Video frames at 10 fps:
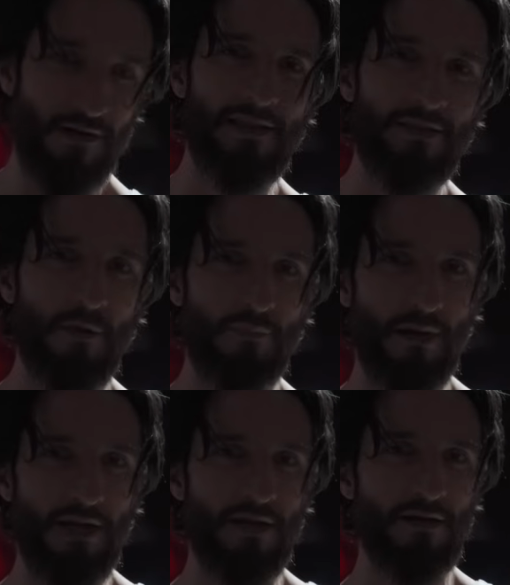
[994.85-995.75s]
end up
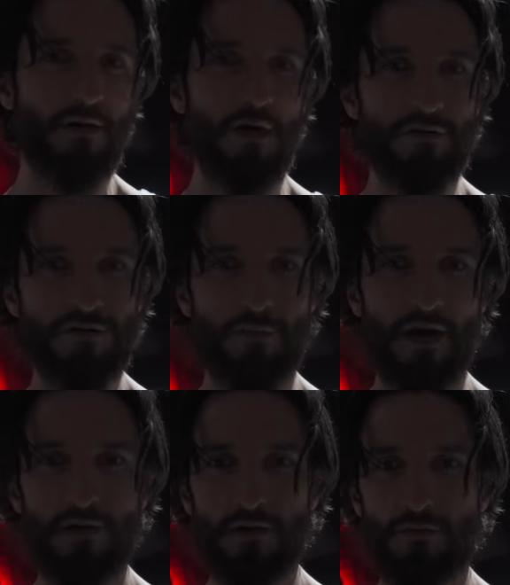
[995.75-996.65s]
being close to
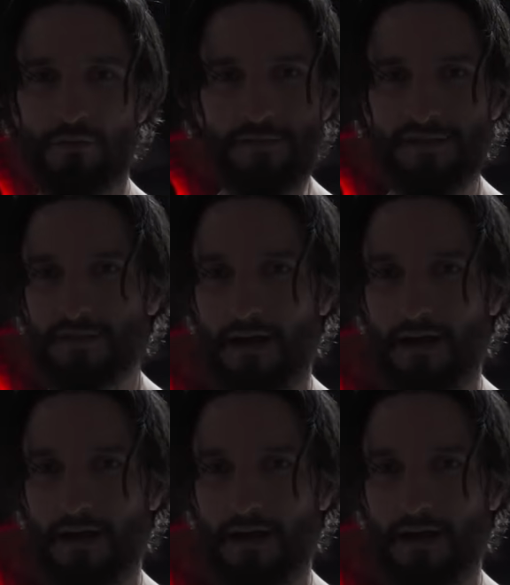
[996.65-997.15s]
my rear.